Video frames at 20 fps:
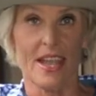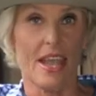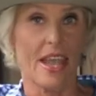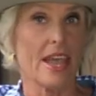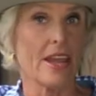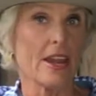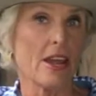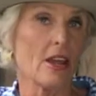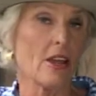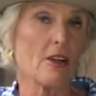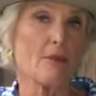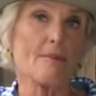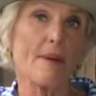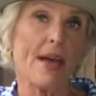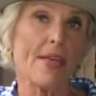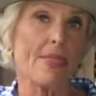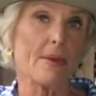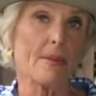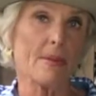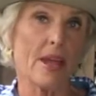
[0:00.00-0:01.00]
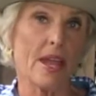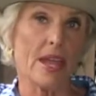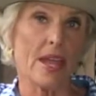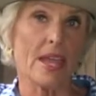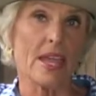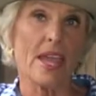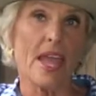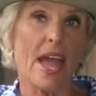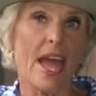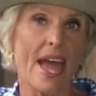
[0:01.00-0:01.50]
And oh, by the
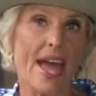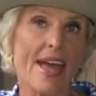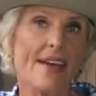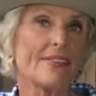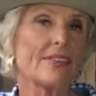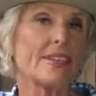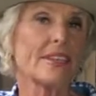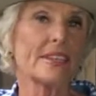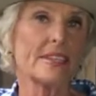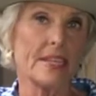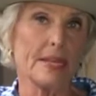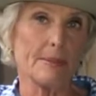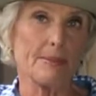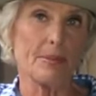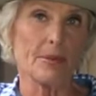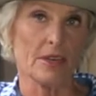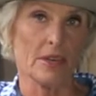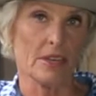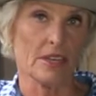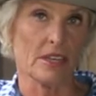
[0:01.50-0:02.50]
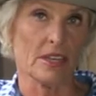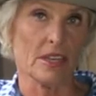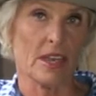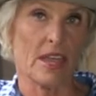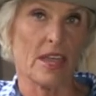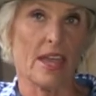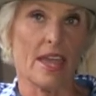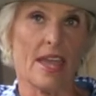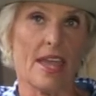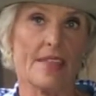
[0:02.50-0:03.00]
way, I have a deeper look
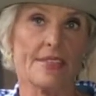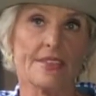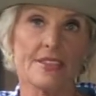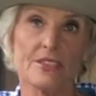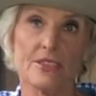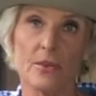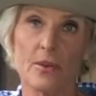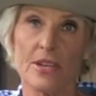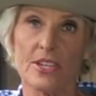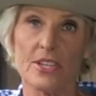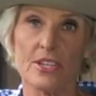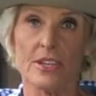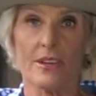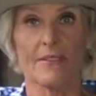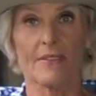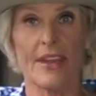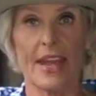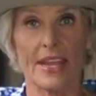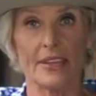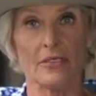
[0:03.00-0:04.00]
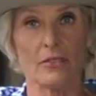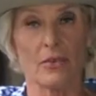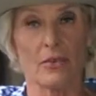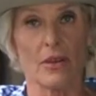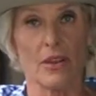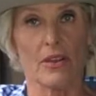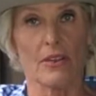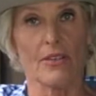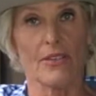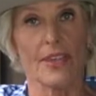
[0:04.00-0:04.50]
at this question of natural
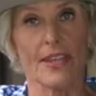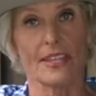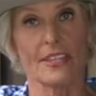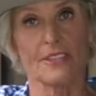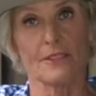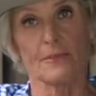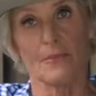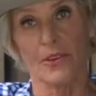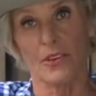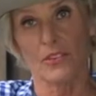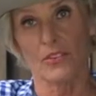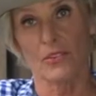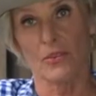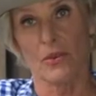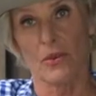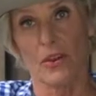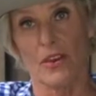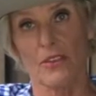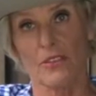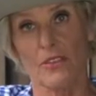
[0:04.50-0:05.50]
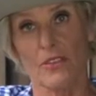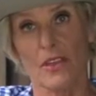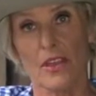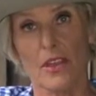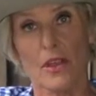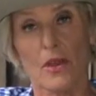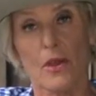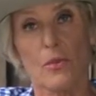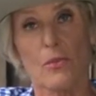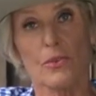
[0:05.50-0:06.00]
growth and spiritual growth,
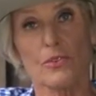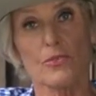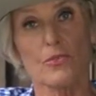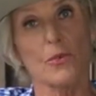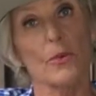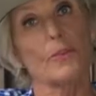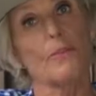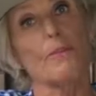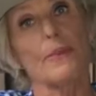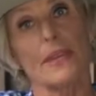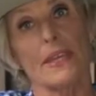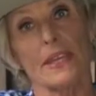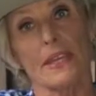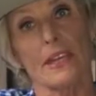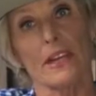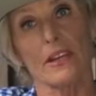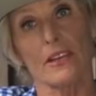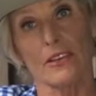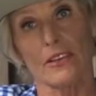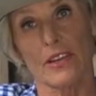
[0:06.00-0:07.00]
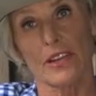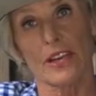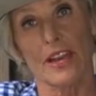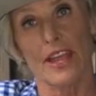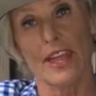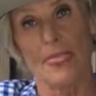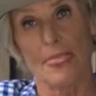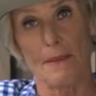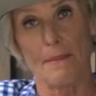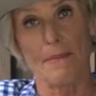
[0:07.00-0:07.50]
which will be included
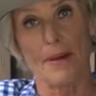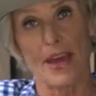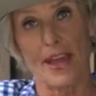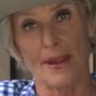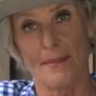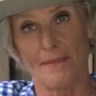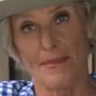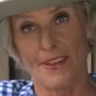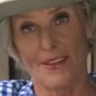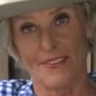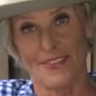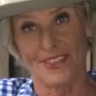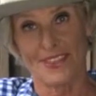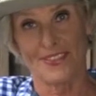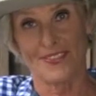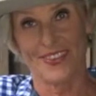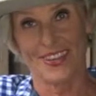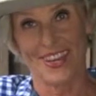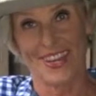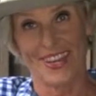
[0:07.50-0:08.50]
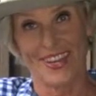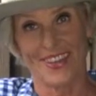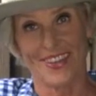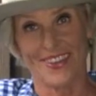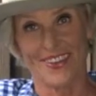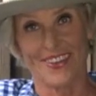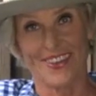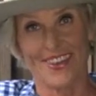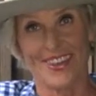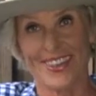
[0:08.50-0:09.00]
at the bottom of this video.
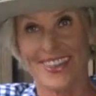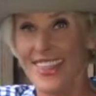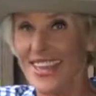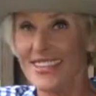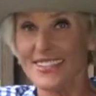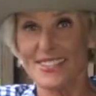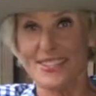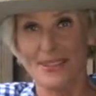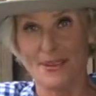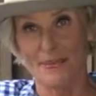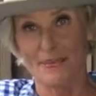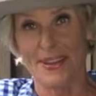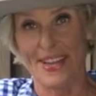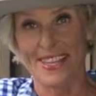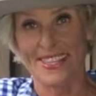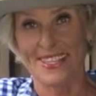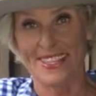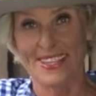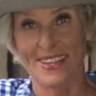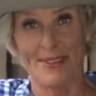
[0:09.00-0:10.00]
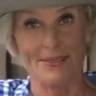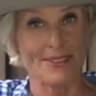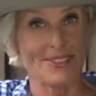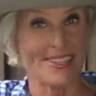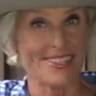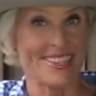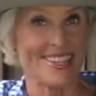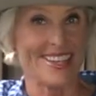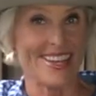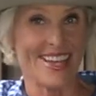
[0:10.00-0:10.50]
Thanks so much, and we'll
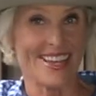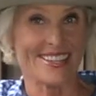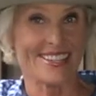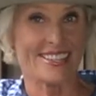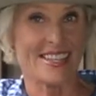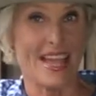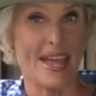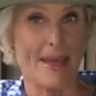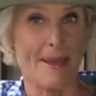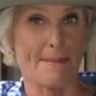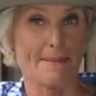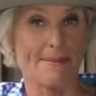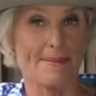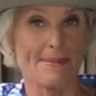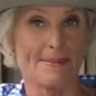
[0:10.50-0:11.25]
see you next time.